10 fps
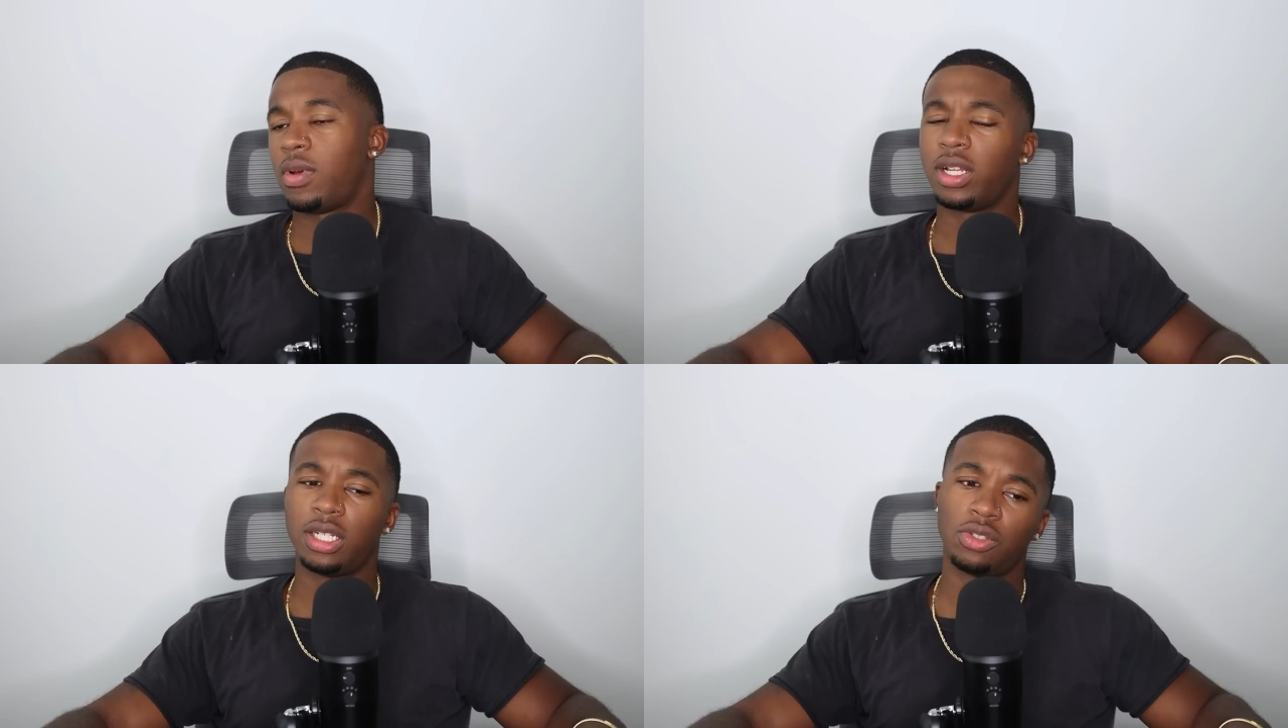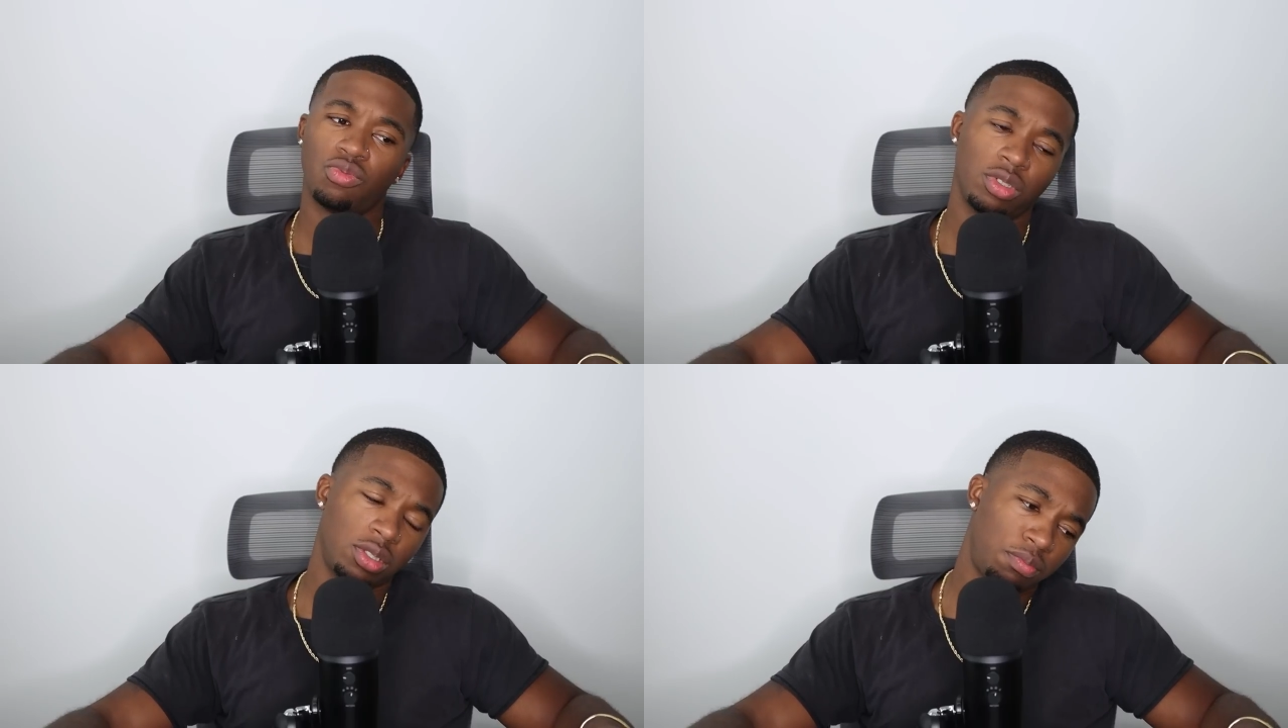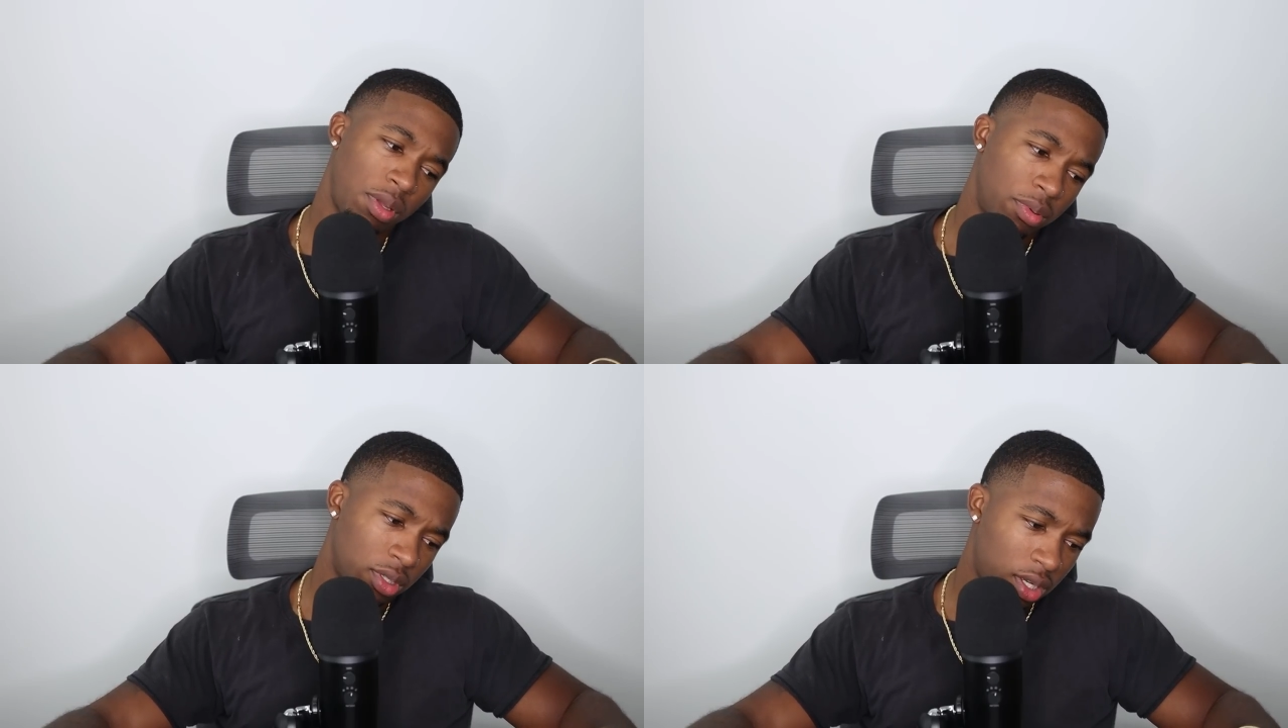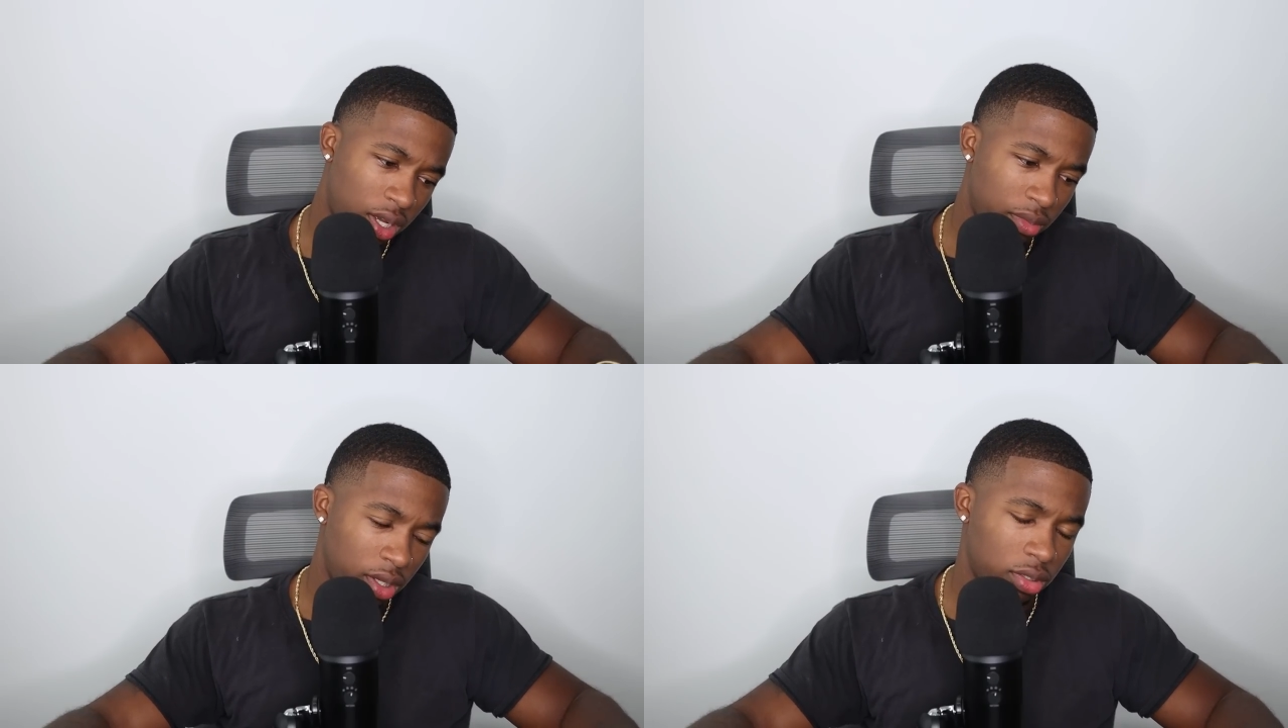I just want people to
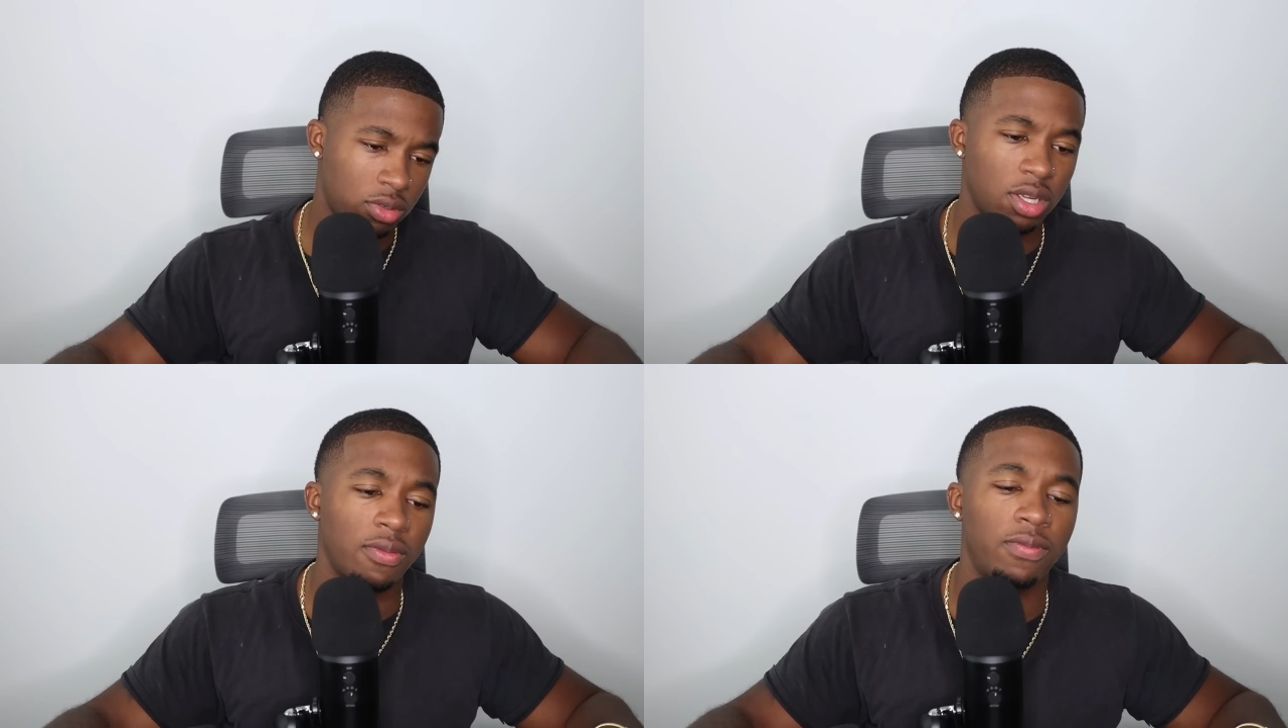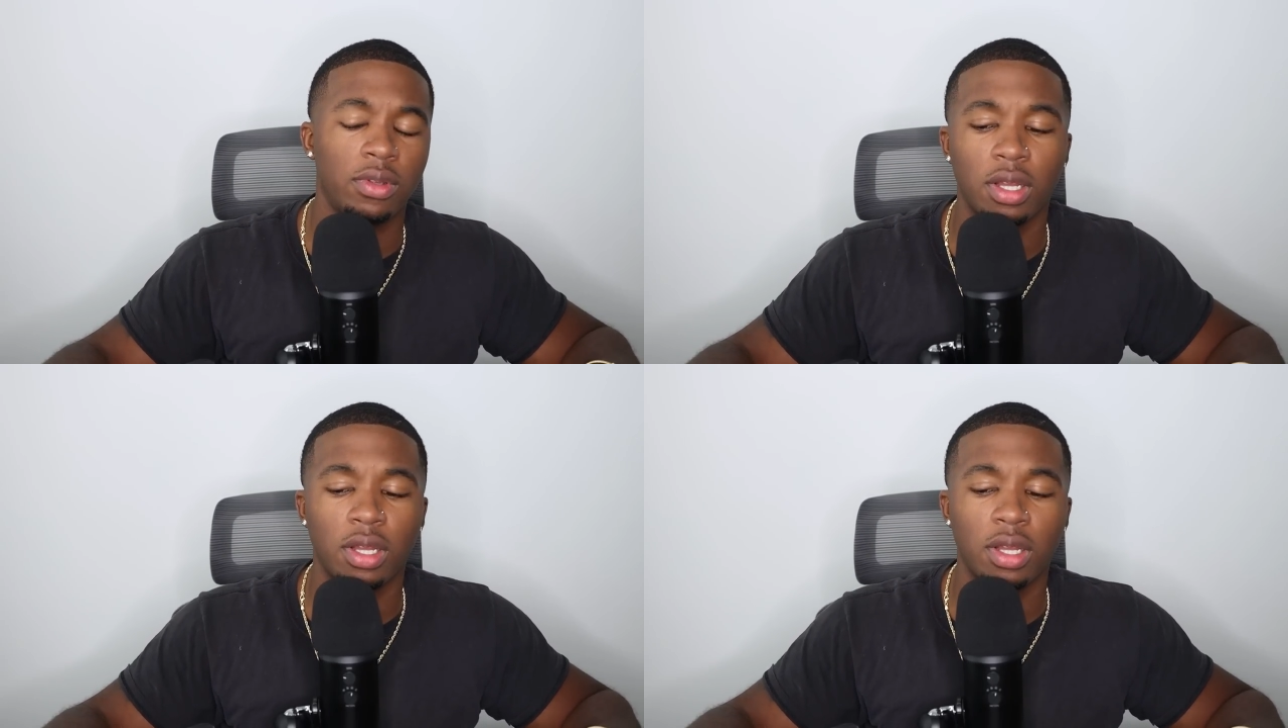comment so I can feel